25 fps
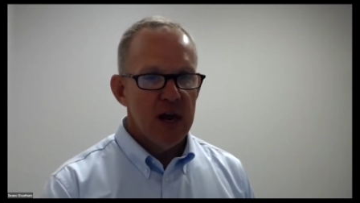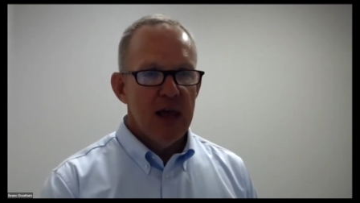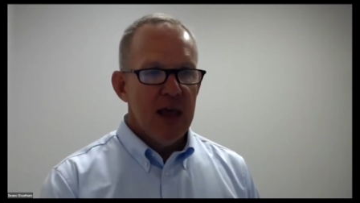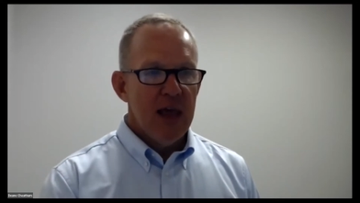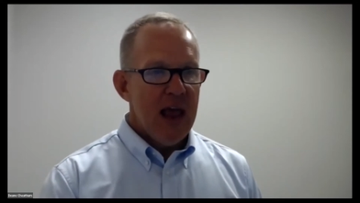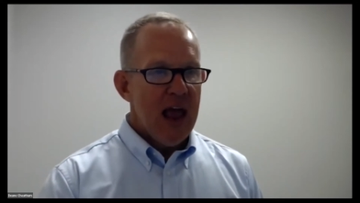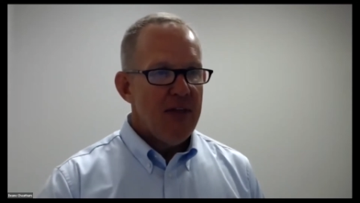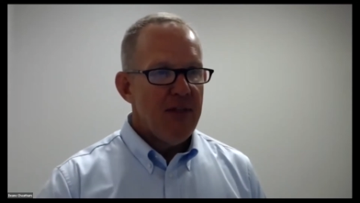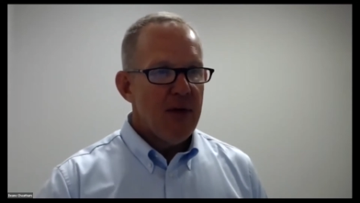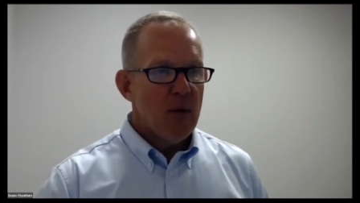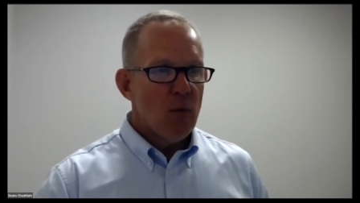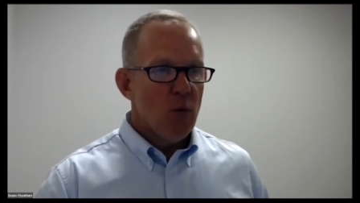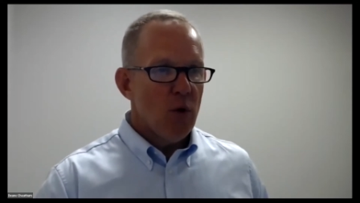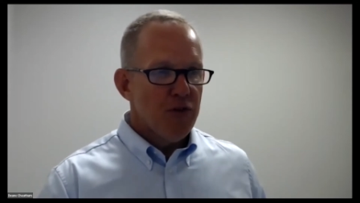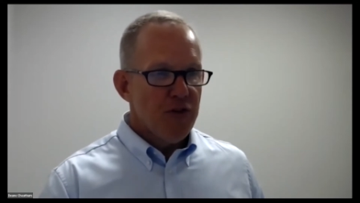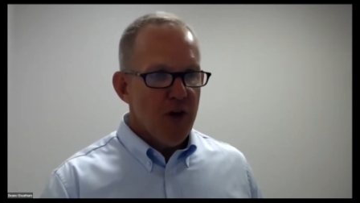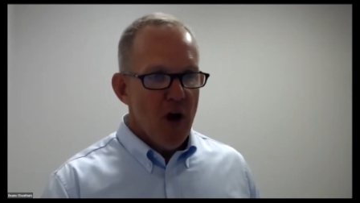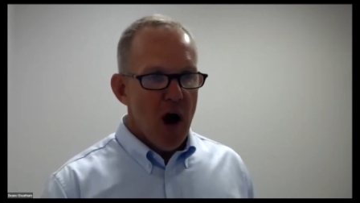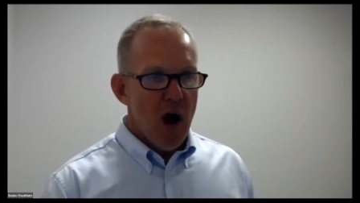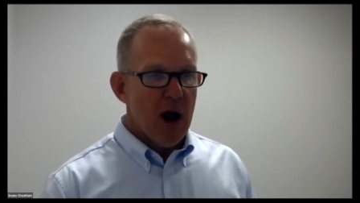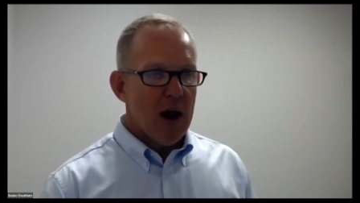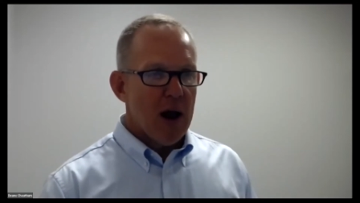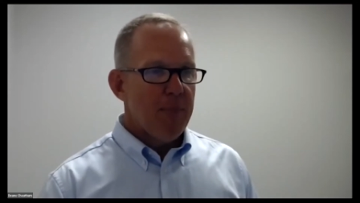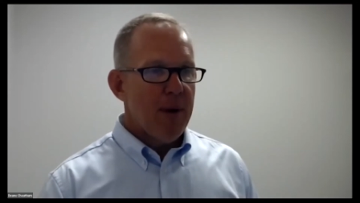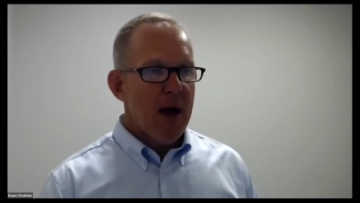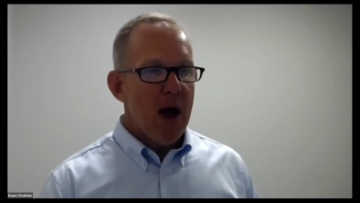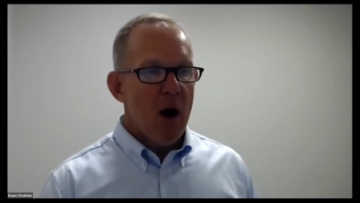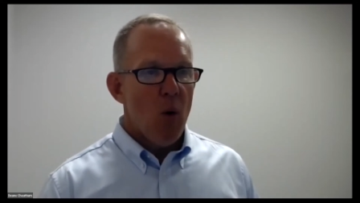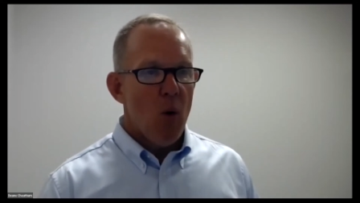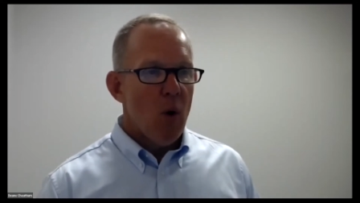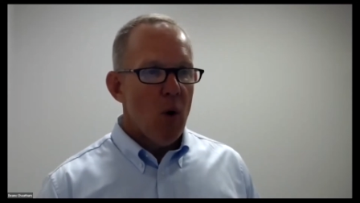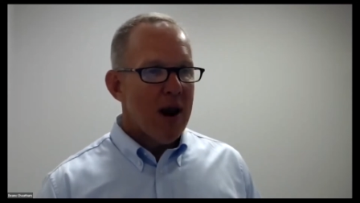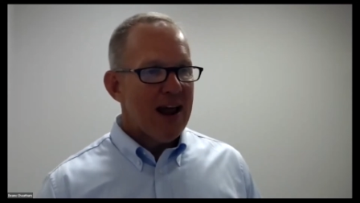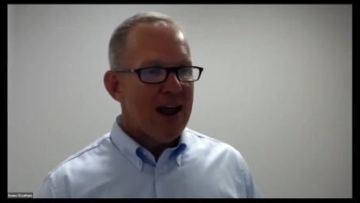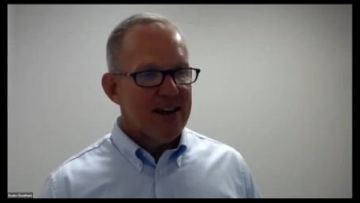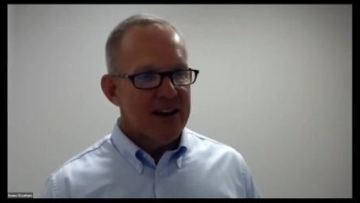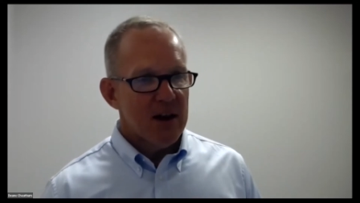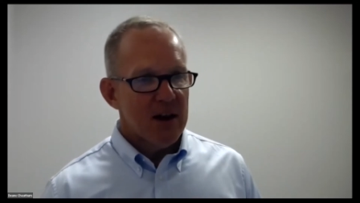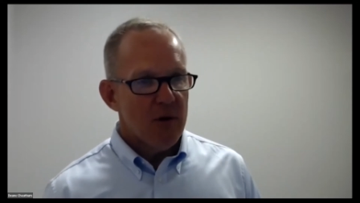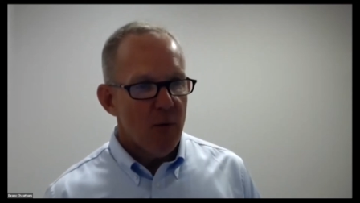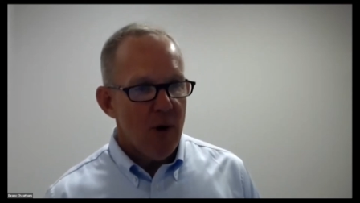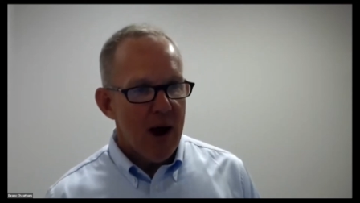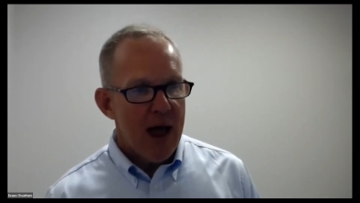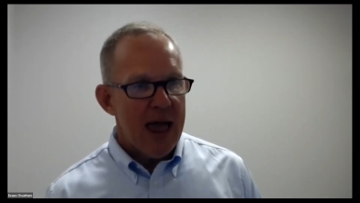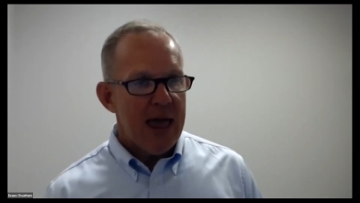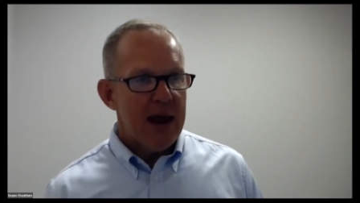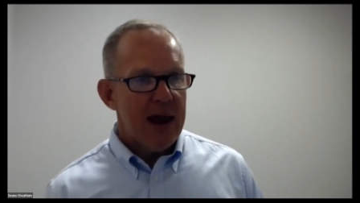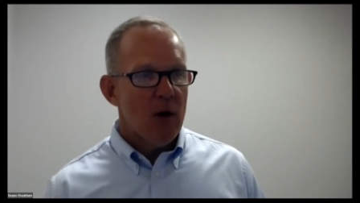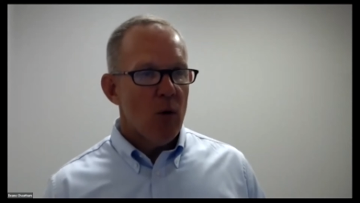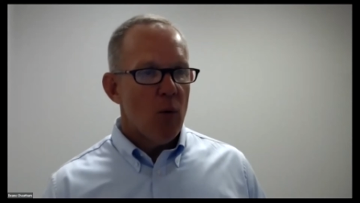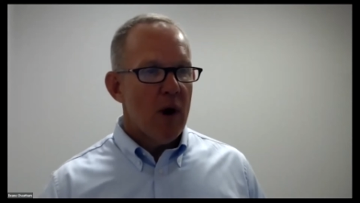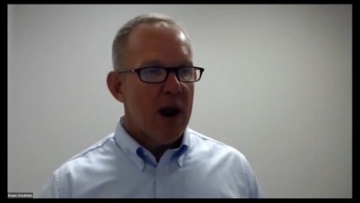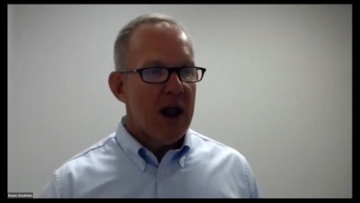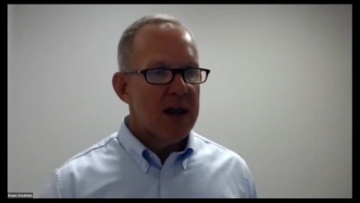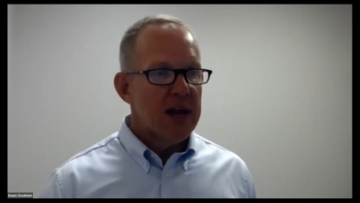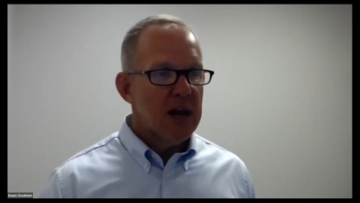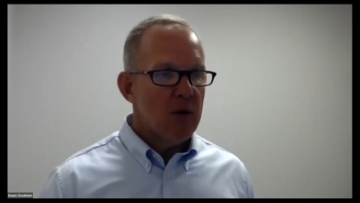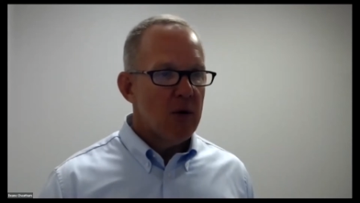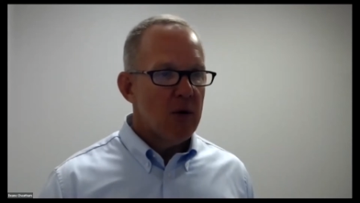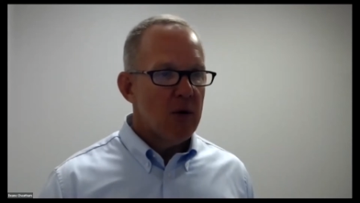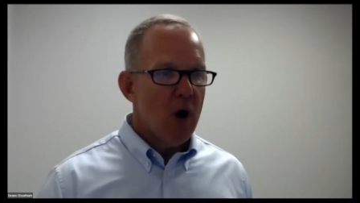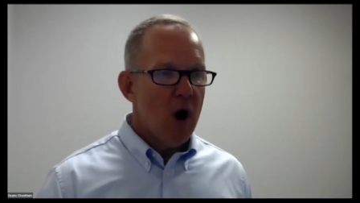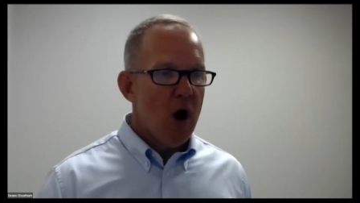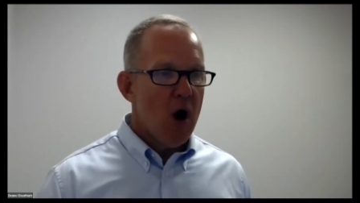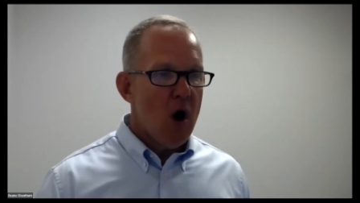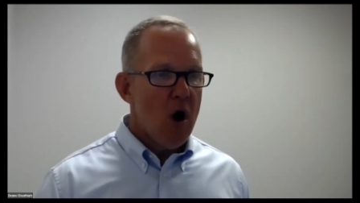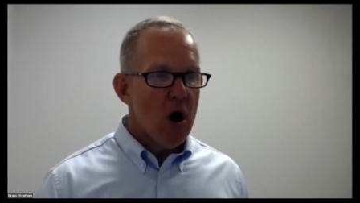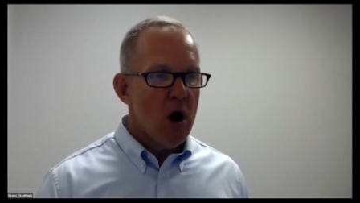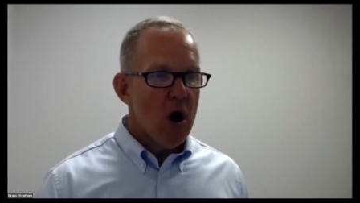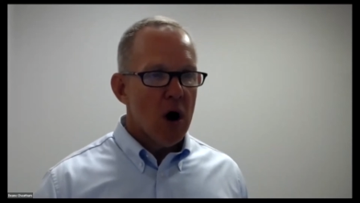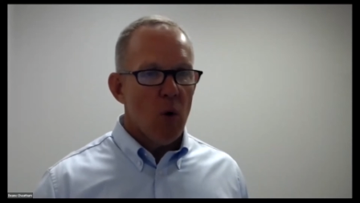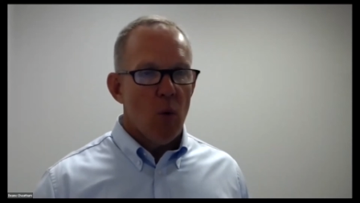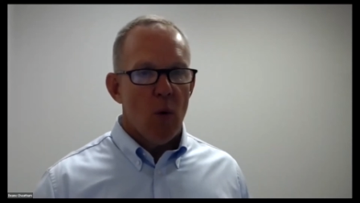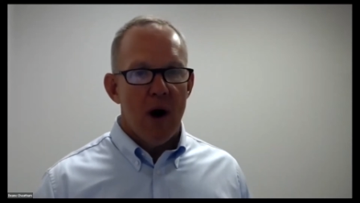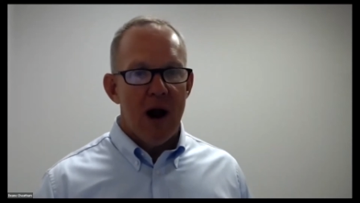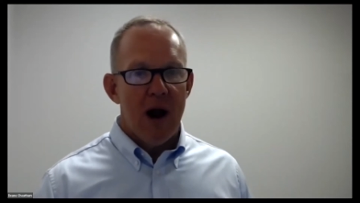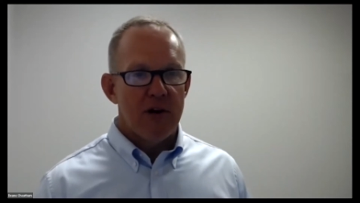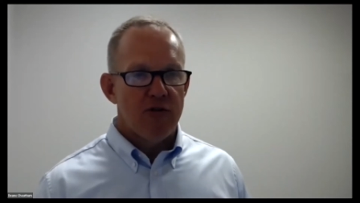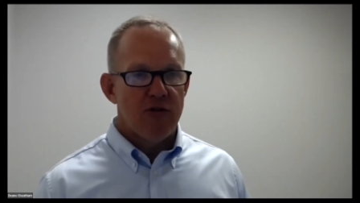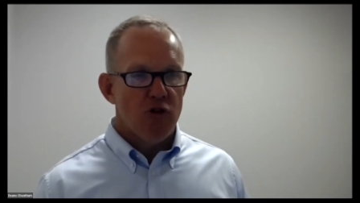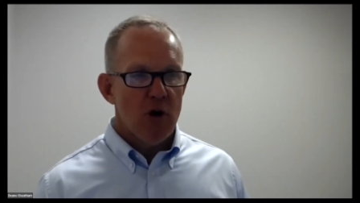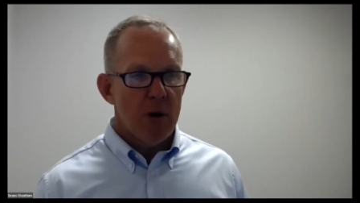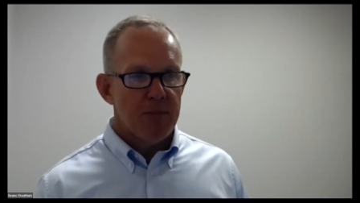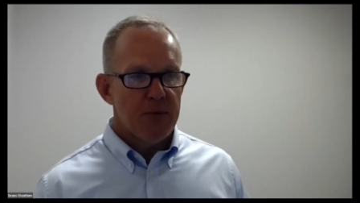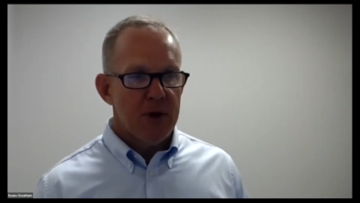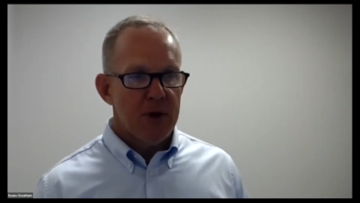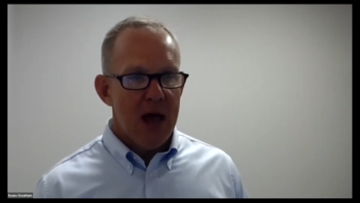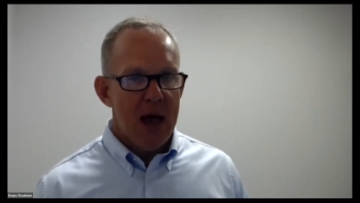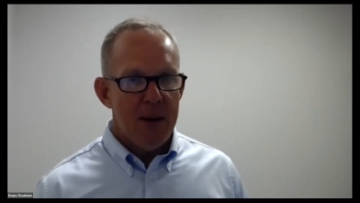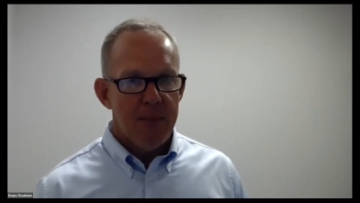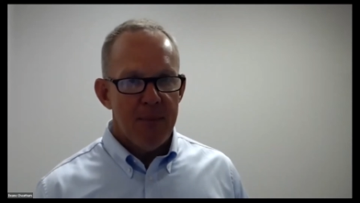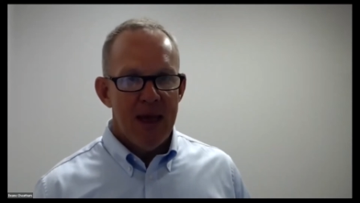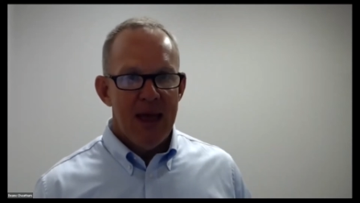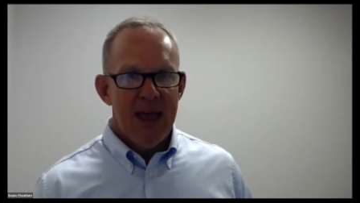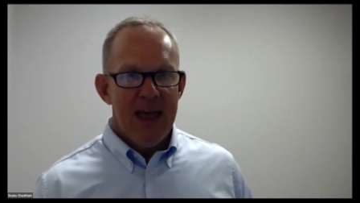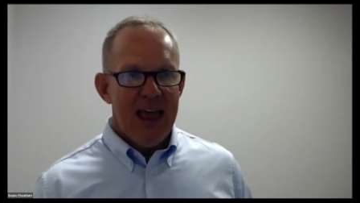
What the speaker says: and then we'll talk about what I did right or what I did wrong or where I tripped up.